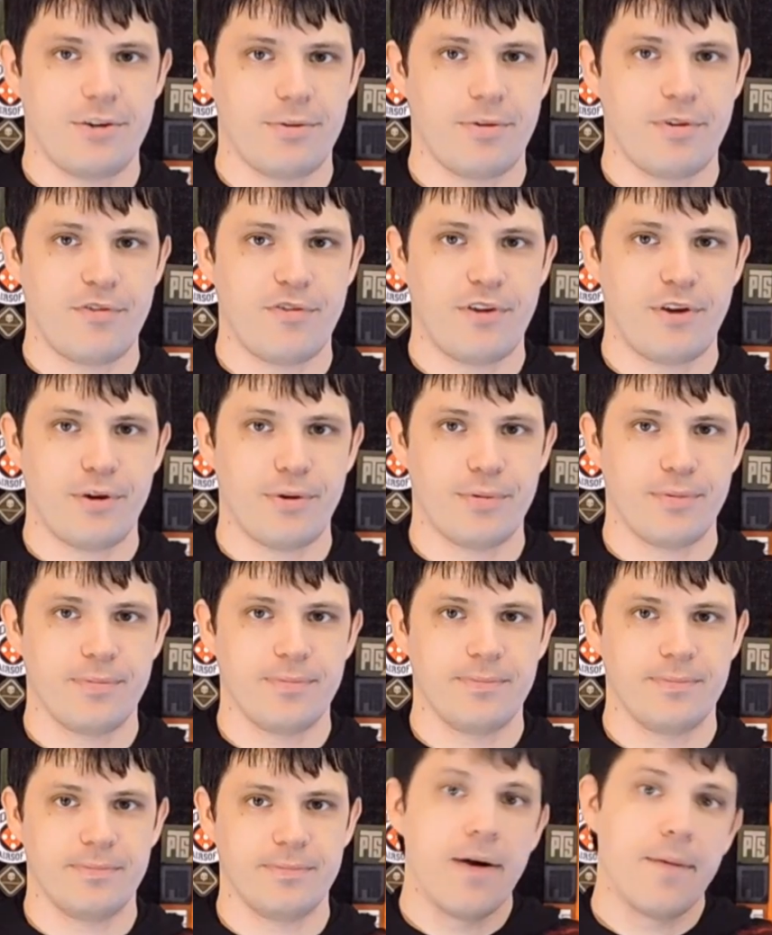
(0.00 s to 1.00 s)
to review.
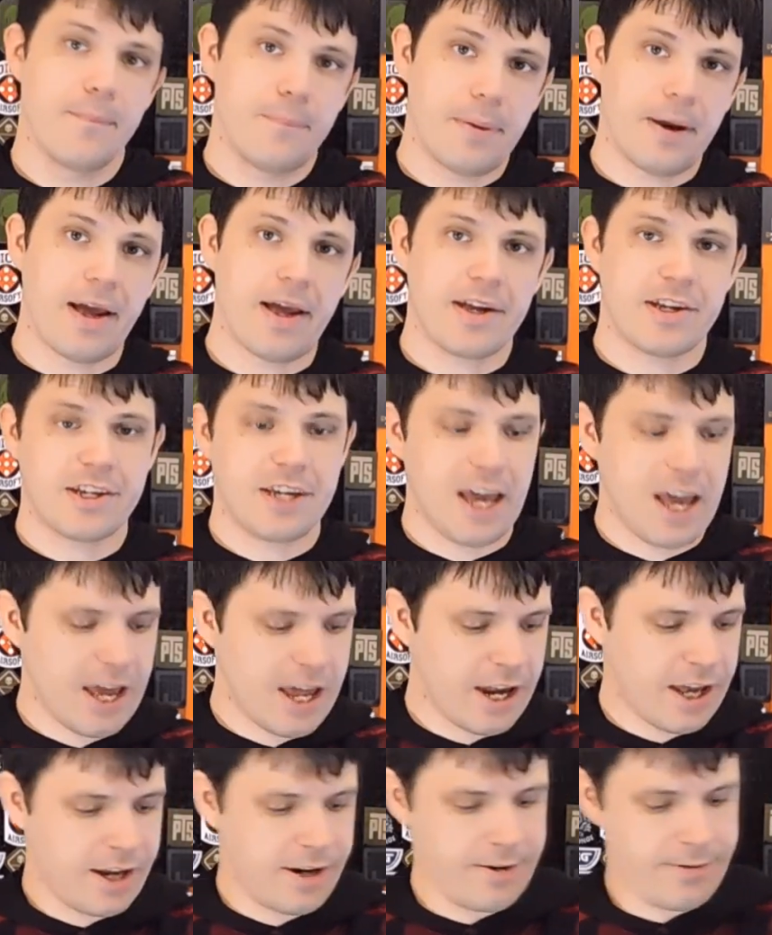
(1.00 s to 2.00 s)
By a
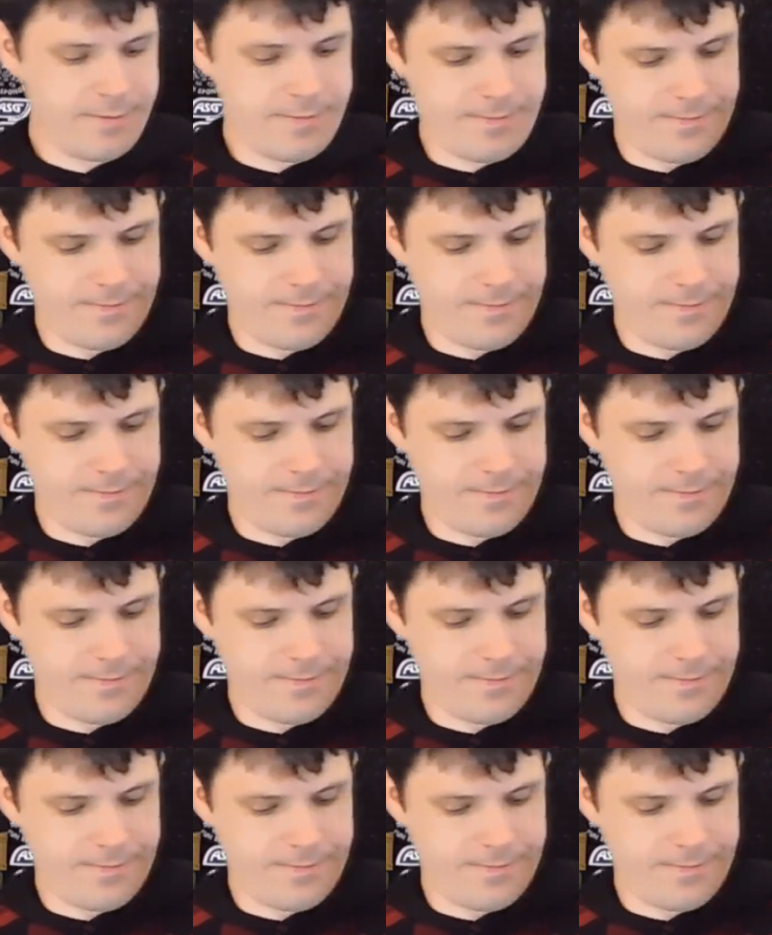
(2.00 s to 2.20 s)
cannon,